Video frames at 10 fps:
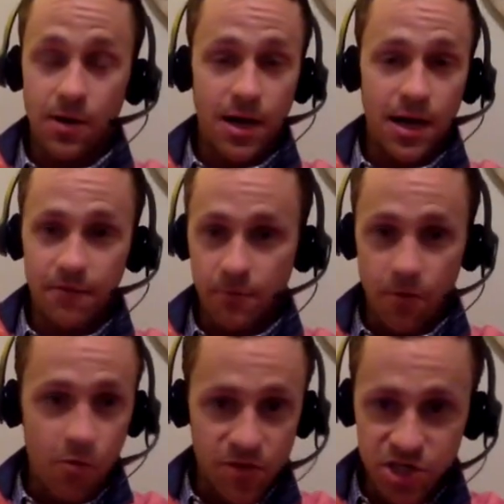I have a
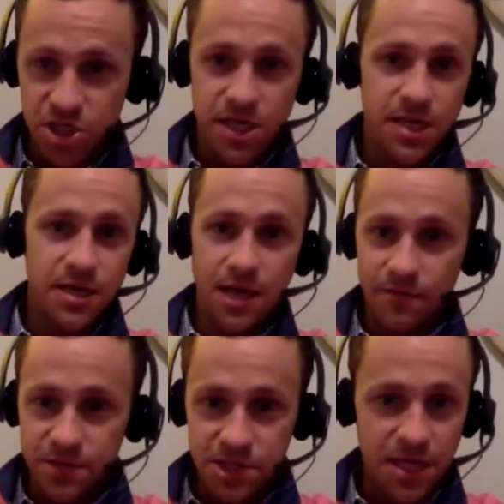row machine. I
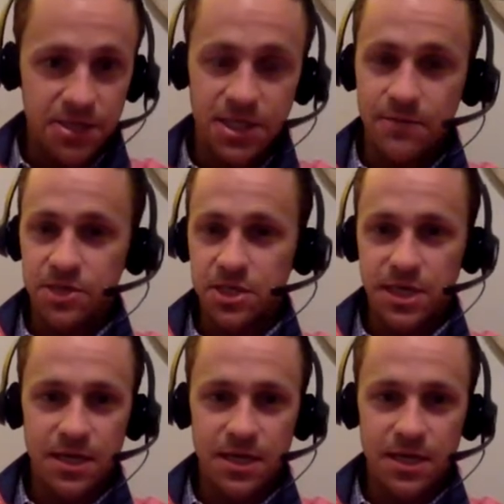have oh. a G H D machine.